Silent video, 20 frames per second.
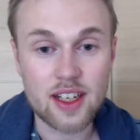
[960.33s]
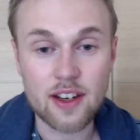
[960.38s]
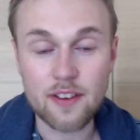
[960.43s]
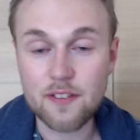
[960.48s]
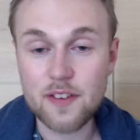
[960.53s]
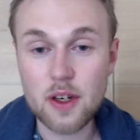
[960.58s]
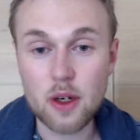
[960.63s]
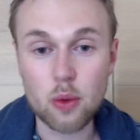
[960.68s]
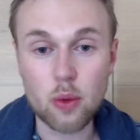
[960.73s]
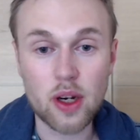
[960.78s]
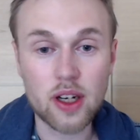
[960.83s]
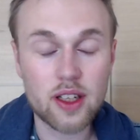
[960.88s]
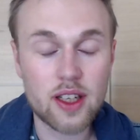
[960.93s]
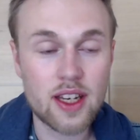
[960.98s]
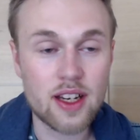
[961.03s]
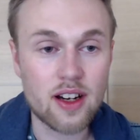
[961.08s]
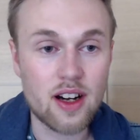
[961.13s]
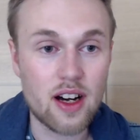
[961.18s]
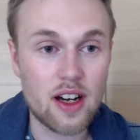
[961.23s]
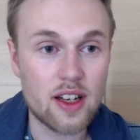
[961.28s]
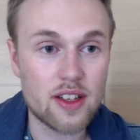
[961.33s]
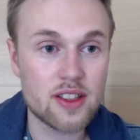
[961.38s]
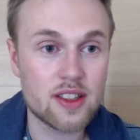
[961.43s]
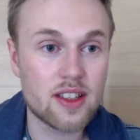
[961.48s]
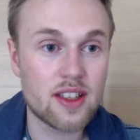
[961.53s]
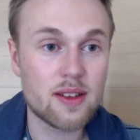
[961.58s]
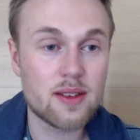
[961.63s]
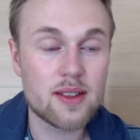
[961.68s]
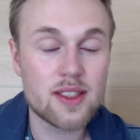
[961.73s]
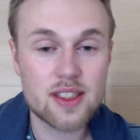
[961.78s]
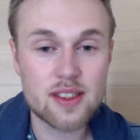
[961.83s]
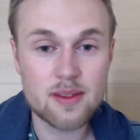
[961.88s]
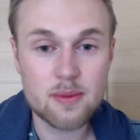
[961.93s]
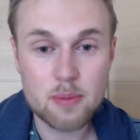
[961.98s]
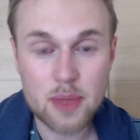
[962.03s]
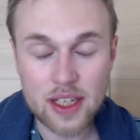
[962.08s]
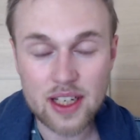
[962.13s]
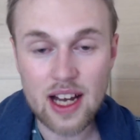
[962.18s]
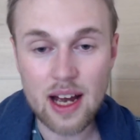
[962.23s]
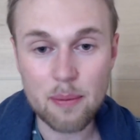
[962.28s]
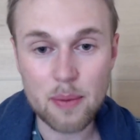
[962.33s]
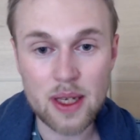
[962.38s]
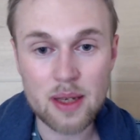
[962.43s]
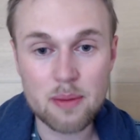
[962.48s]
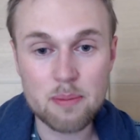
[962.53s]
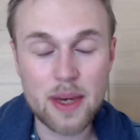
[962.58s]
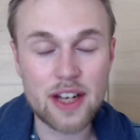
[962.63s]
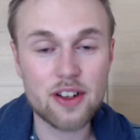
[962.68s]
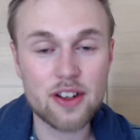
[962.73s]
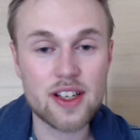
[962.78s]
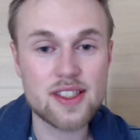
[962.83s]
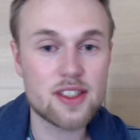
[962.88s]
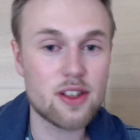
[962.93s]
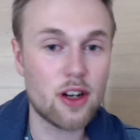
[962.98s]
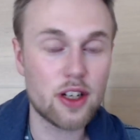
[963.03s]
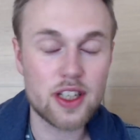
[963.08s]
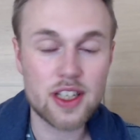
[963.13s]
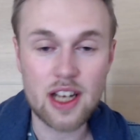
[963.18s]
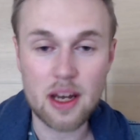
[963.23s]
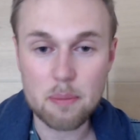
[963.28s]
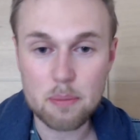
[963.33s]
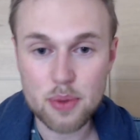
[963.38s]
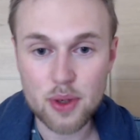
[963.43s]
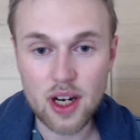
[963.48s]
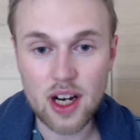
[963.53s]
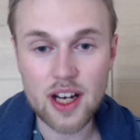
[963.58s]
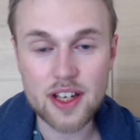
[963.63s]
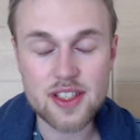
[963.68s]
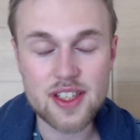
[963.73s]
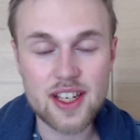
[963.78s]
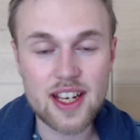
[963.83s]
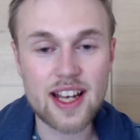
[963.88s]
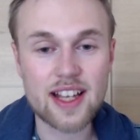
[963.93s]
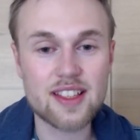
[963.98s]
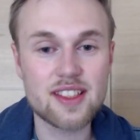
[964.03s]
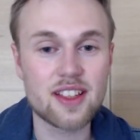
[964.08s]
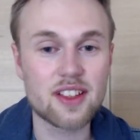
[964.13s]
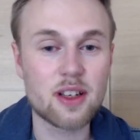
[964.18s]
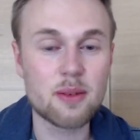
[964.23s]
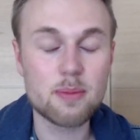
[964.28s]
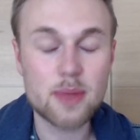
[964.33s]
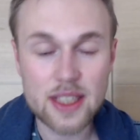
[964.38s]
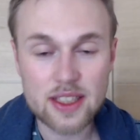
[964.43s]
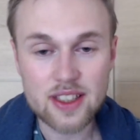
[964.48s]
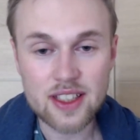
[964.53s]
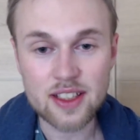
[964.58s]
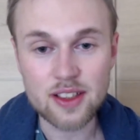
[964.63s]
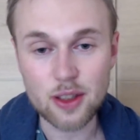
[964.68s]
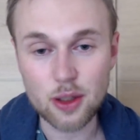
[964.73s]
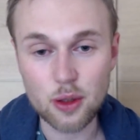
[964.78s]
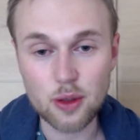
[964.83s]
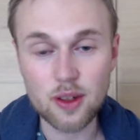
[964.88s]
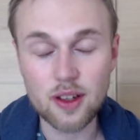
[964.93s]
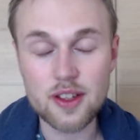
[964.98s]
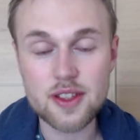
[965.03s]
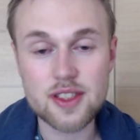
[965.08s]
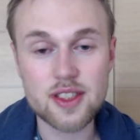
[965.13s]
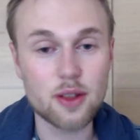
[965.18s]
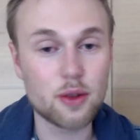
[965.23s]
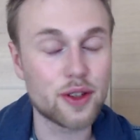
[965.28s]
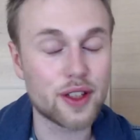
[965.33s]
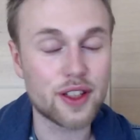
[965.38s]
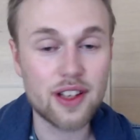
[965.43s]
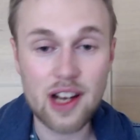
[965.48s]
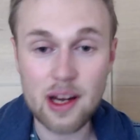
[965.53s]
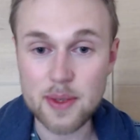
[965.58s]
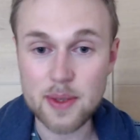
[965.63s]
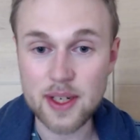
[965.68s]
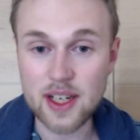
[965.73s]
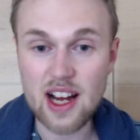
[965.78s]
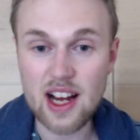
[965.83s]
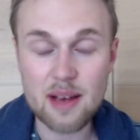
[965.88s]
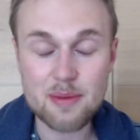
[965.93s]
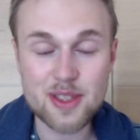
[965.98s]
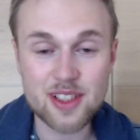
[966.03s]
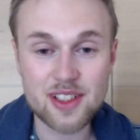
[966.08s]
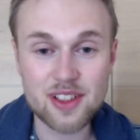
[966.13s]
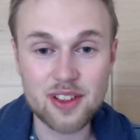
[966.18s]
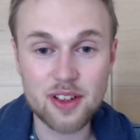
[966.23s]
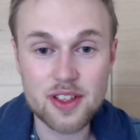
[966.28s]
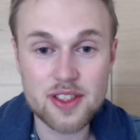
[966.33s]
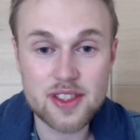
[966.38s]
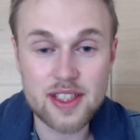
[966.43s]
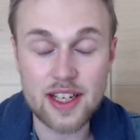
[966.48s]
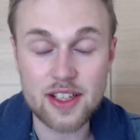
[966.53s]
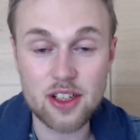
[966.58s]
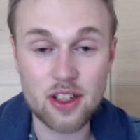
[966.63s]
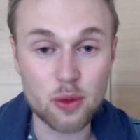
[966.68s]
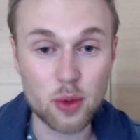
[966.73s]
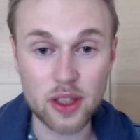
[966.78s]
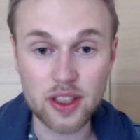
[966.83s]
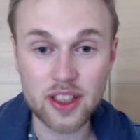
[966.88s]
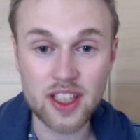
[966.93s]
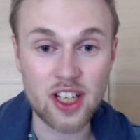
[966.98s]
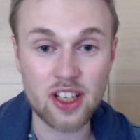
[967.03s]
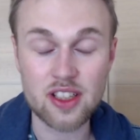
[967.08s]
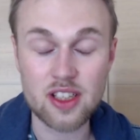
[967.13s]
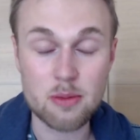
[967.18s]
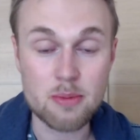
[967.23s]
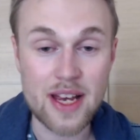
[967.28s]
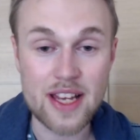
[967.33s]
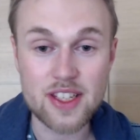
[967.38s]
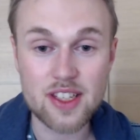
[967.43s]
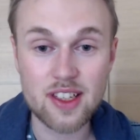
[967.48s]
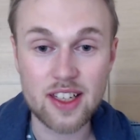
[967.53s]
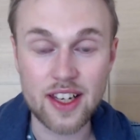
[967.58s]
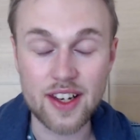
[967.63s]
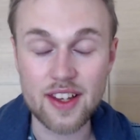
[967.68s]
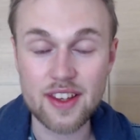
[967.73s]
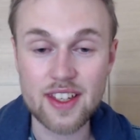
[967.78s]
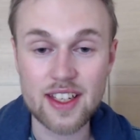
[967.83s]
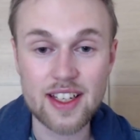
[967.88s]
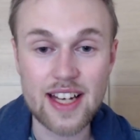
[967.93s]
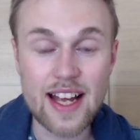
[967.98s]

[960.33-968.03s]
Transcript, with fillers: And if you're working on becoming better at starting up projects, at completing goals, overcoming obstacles, then you're working on your masculinity.